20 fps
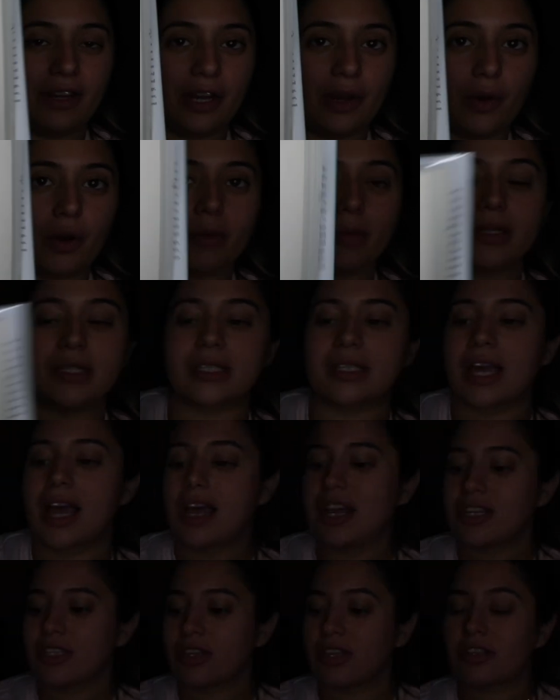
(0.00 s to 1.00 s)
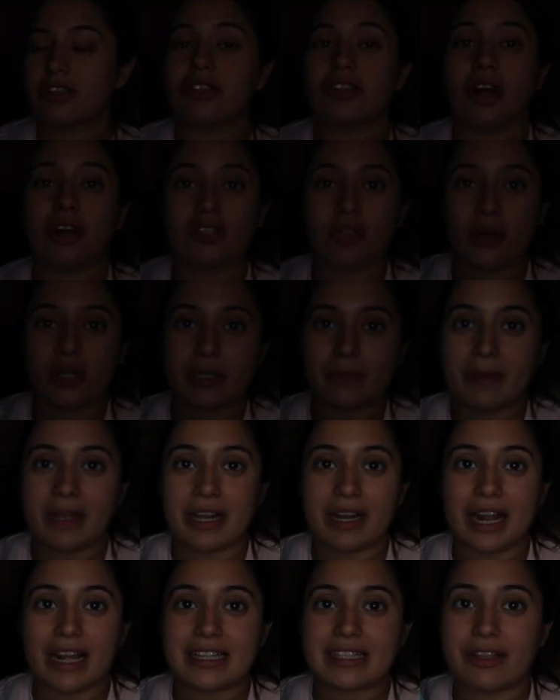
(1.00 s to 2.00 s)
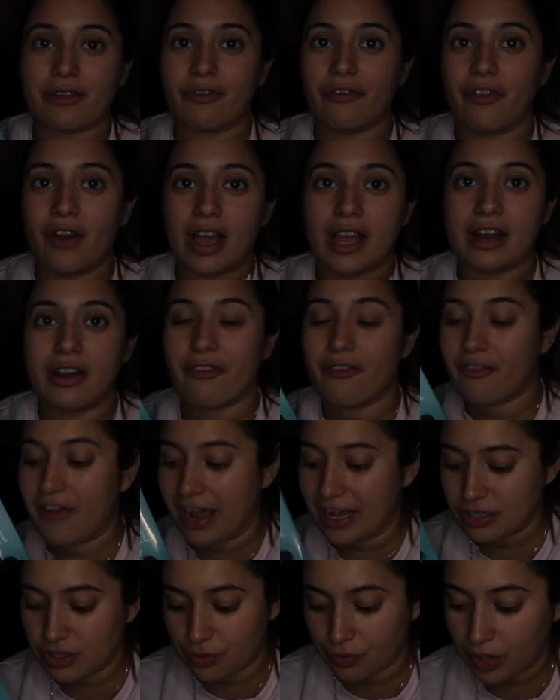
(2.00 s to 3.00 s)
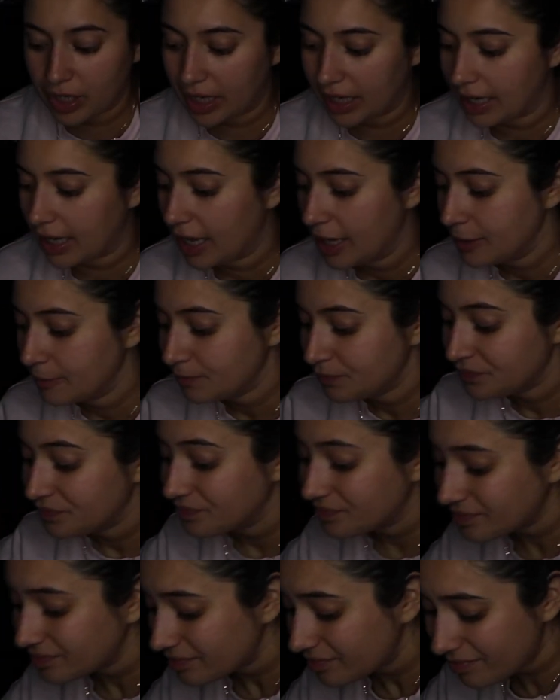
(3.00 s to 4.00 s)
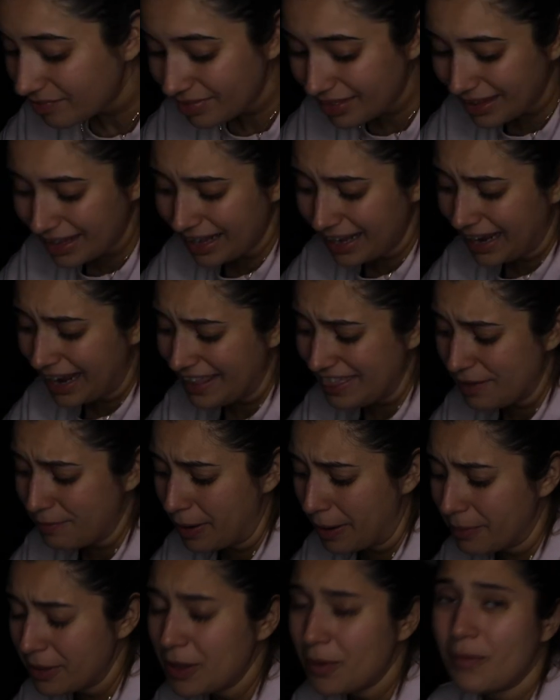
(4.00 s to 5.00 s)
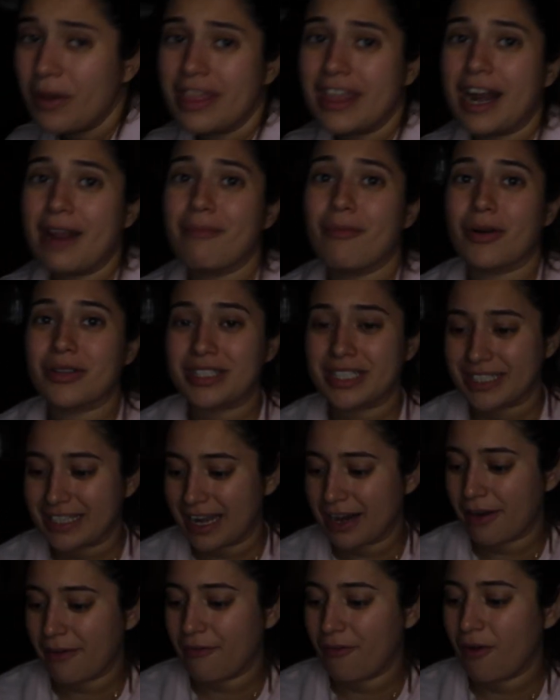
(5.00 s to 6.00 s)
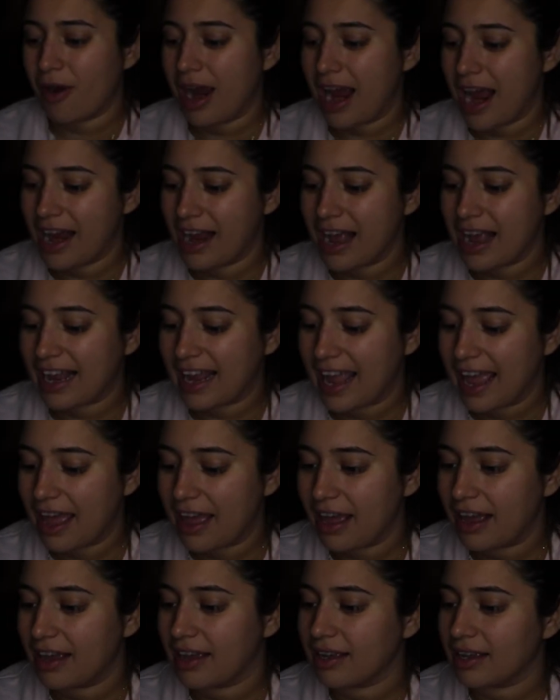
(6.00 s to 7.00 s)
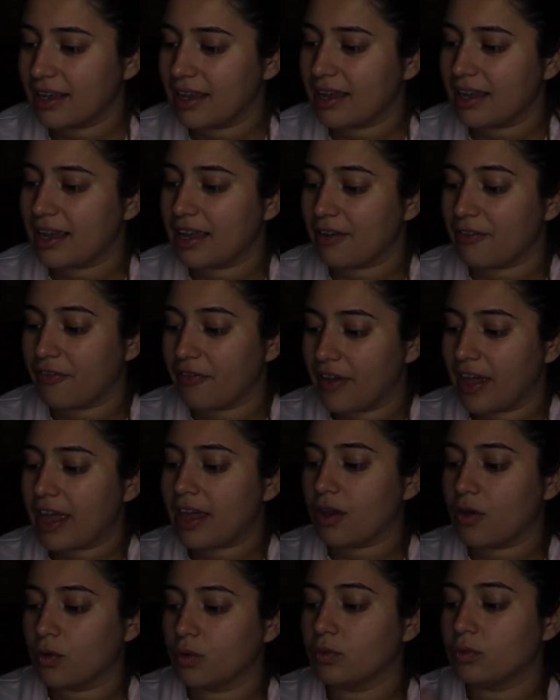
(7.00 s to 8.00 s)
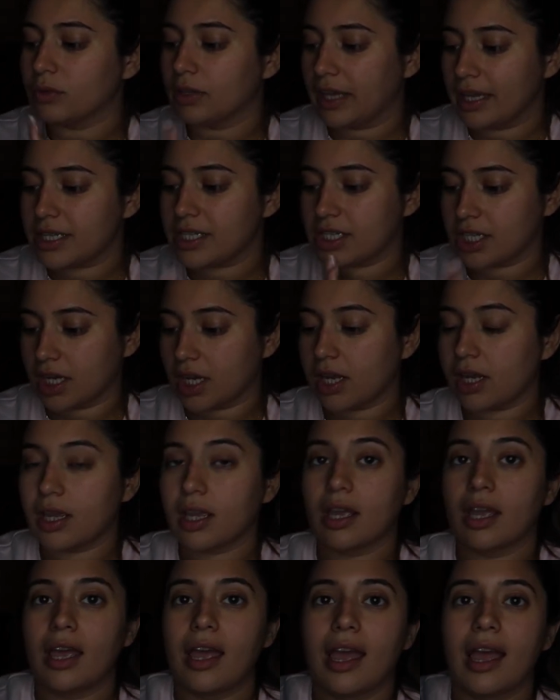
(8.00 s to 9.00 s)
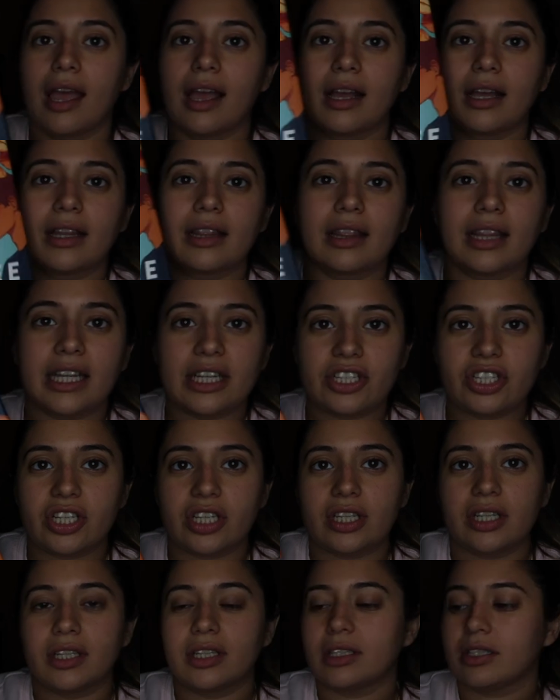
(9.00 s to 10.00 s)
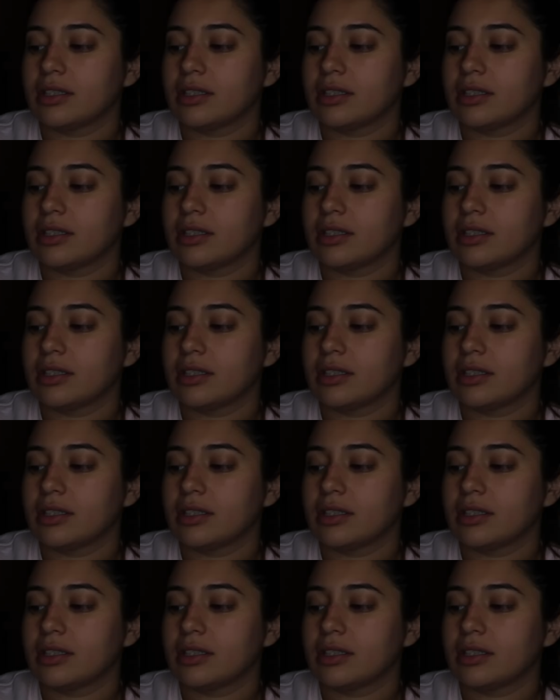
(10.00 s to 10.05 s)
and enormous. So this is also going to be a nice, a fun, fast read. And then probably the one that I'm most excited for, I got Café con Leche. Leche?